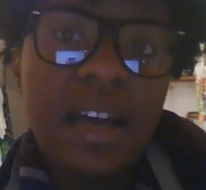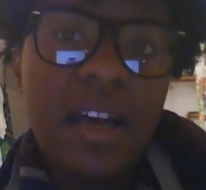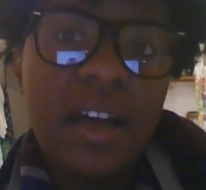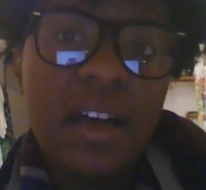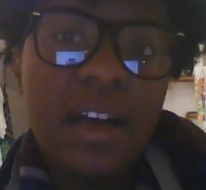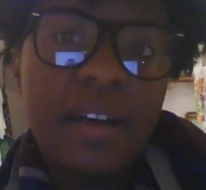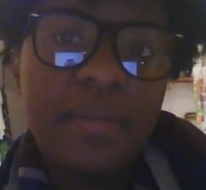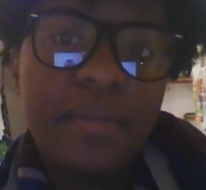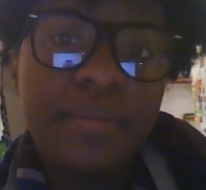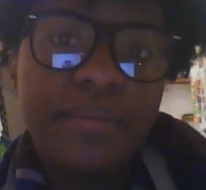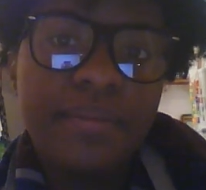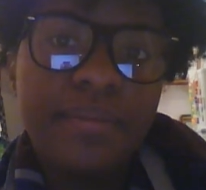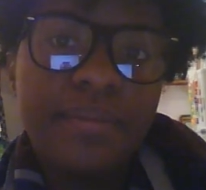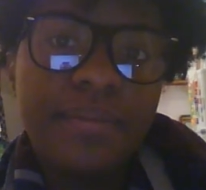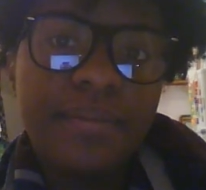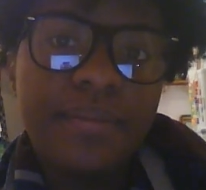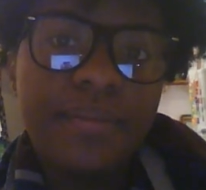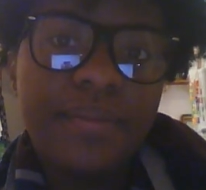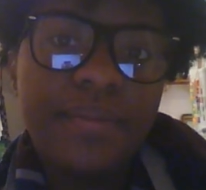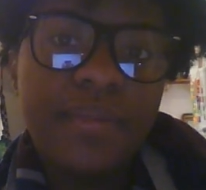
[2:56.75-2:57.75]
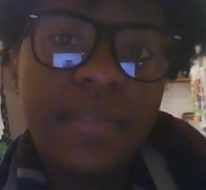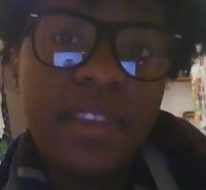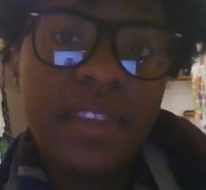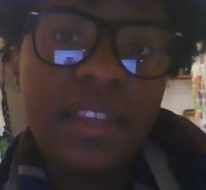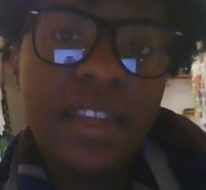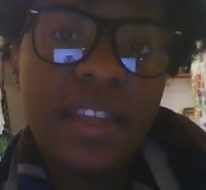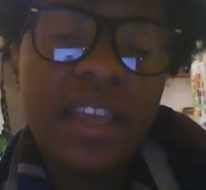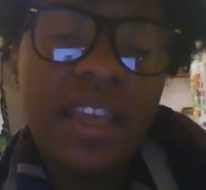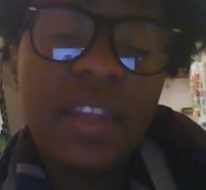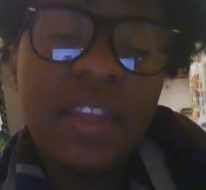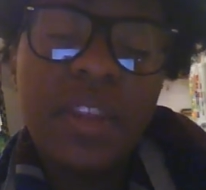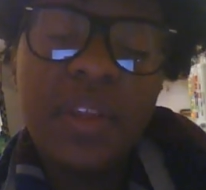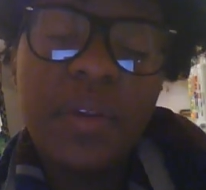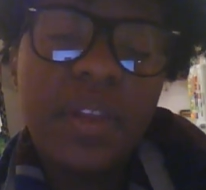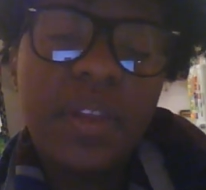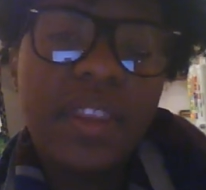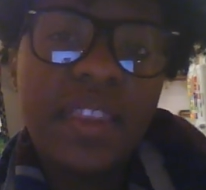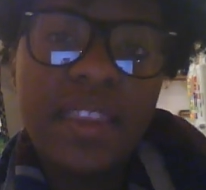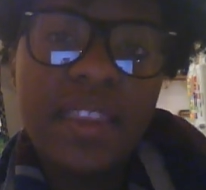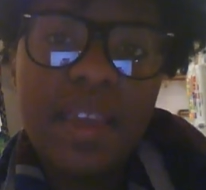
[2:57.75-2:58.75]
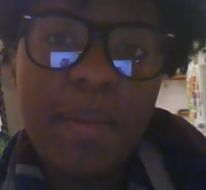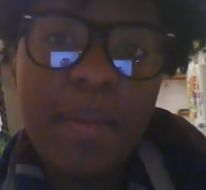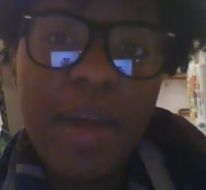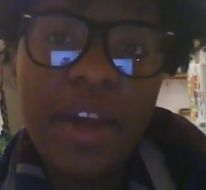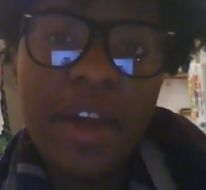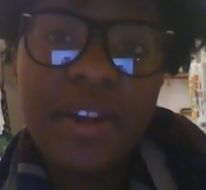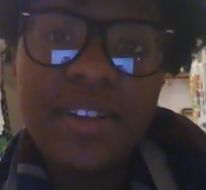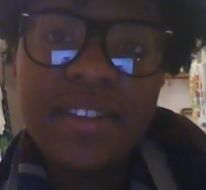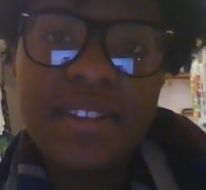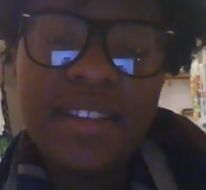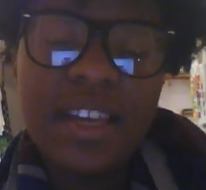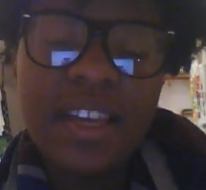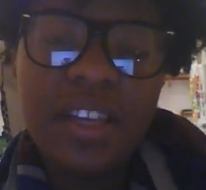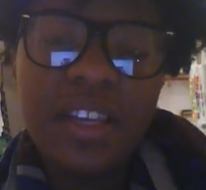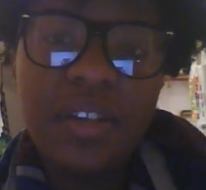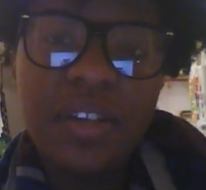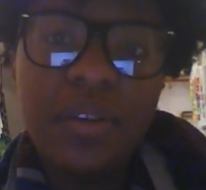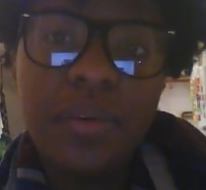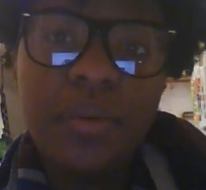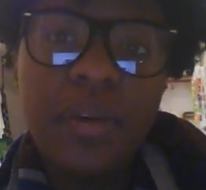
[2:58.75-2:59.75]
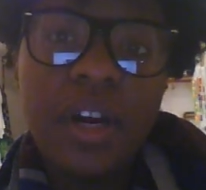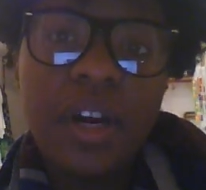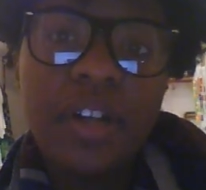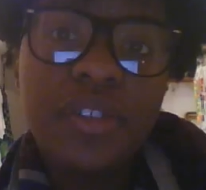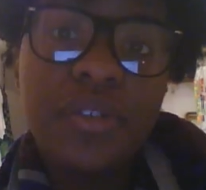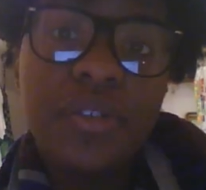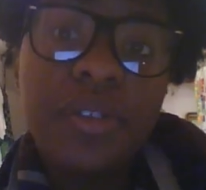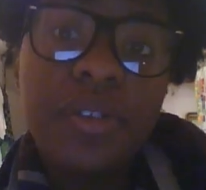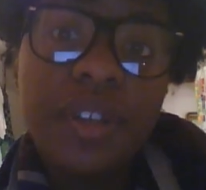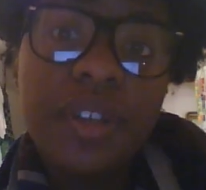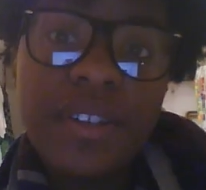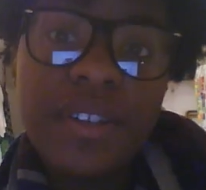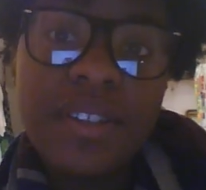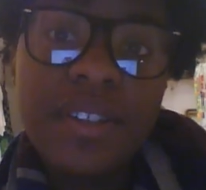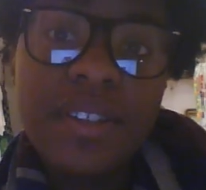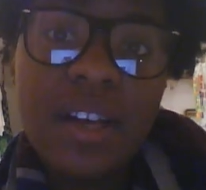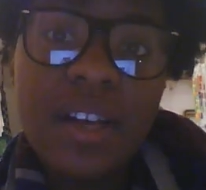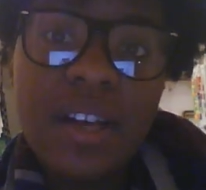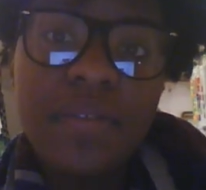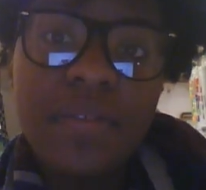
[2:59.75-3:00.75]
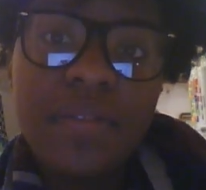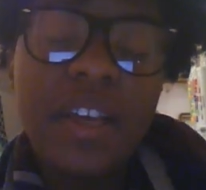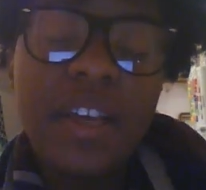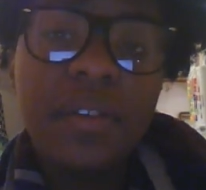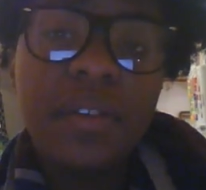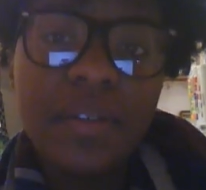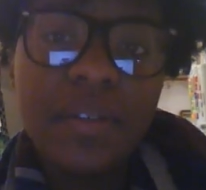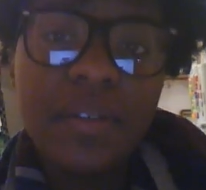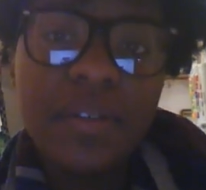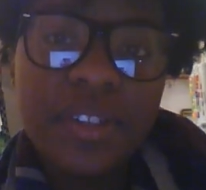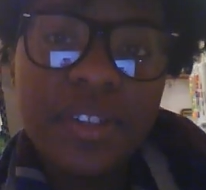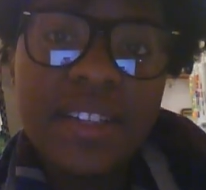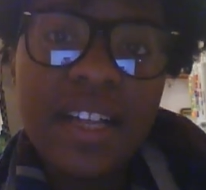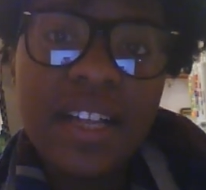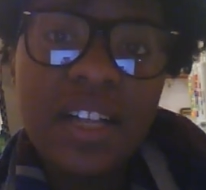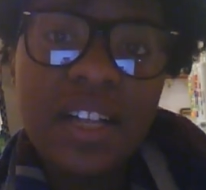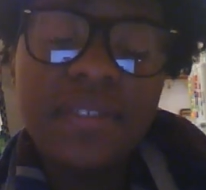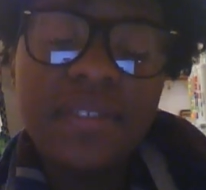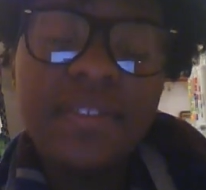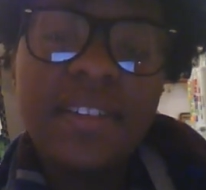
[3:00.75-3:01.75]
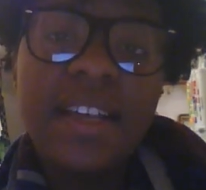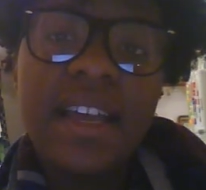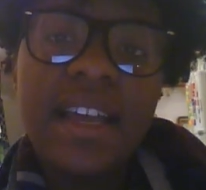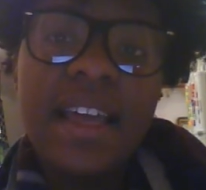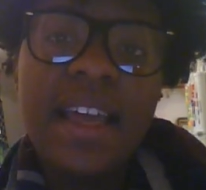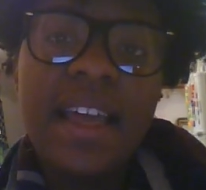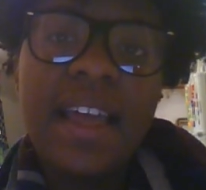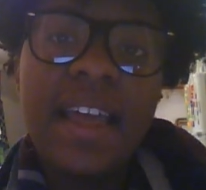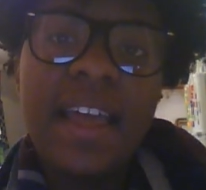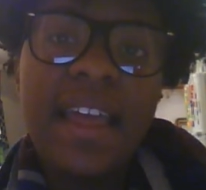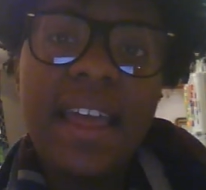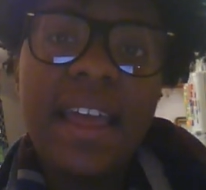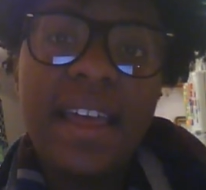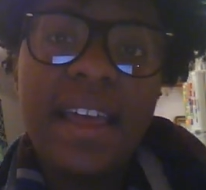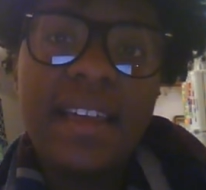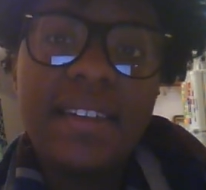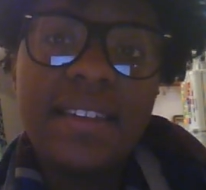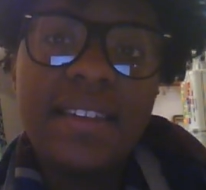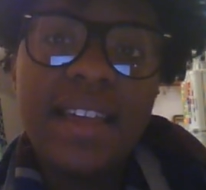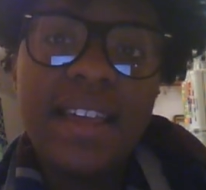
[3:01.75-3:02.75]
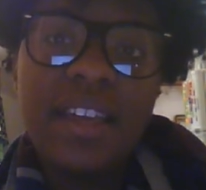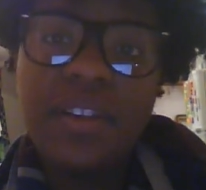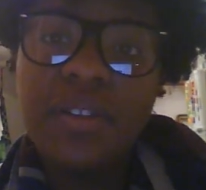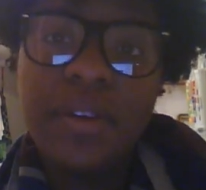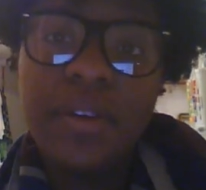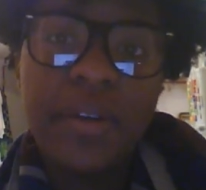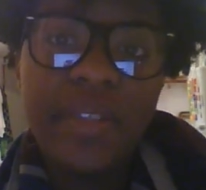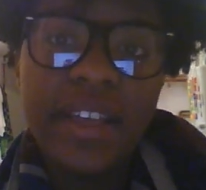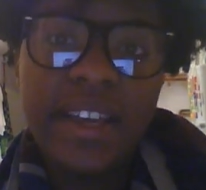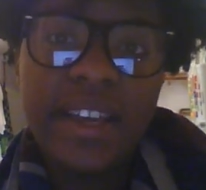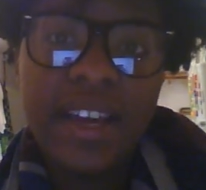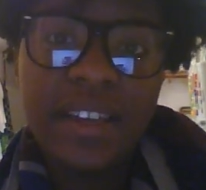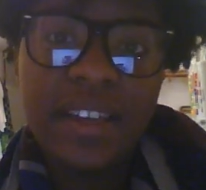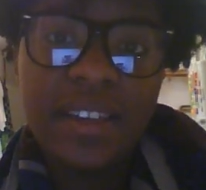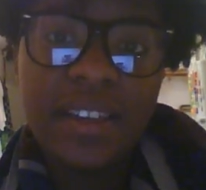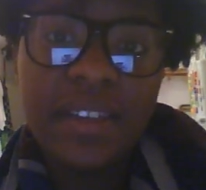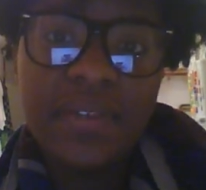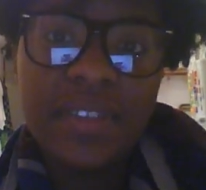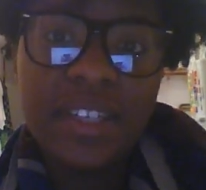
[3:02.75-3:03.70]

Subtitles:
um, the only thing that matters is that you are true to yourself, that you love yourself, and that you know that God loves